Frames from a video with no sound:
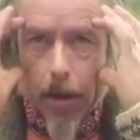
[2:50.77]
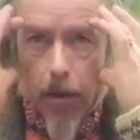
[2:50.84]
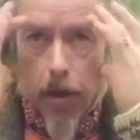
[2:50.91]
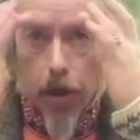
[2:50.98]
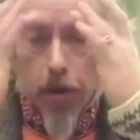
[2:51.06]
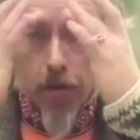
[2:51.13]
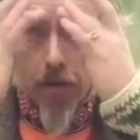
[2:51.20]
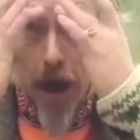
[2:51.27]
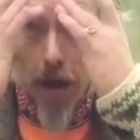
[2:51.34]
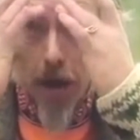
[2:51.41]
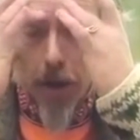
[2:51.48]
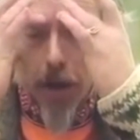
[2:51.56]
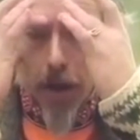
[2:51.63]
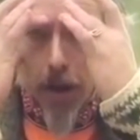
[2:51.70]
that you
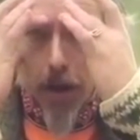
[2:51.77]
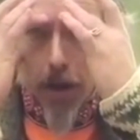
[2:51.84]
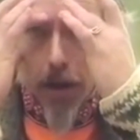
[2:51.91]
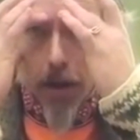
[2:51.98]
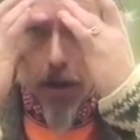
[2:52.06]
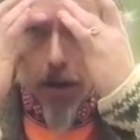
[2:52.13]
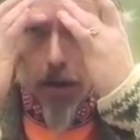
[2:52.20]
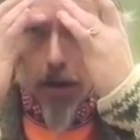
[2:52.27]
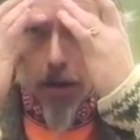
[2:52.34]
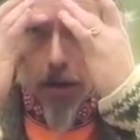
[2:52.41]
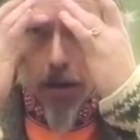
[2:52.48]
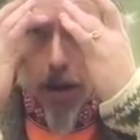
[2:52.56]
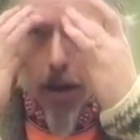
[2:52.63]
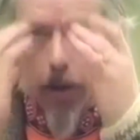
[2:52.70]
frown a little,
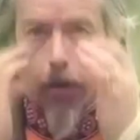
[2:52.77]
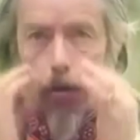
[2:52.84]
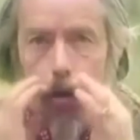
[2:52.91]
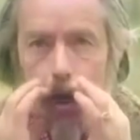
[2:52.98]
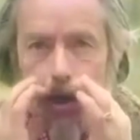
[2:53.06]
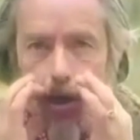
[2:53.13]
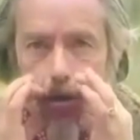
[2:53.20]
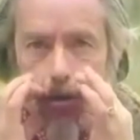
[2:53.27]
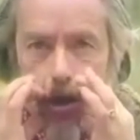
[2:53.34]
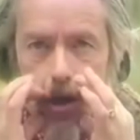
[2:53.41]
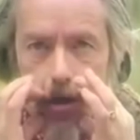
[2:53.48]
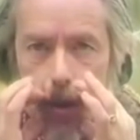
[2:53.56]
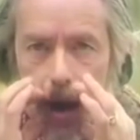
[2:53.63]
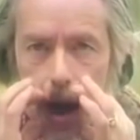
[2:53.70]
you clench your
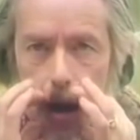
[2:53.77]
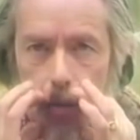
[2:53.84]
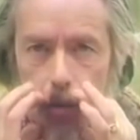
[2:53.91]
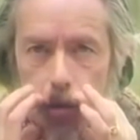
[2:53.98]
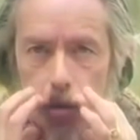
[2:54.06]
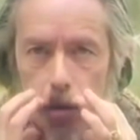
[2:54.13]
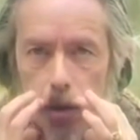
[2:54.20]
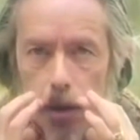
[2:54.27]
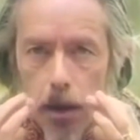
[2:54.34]
teeth perhaps.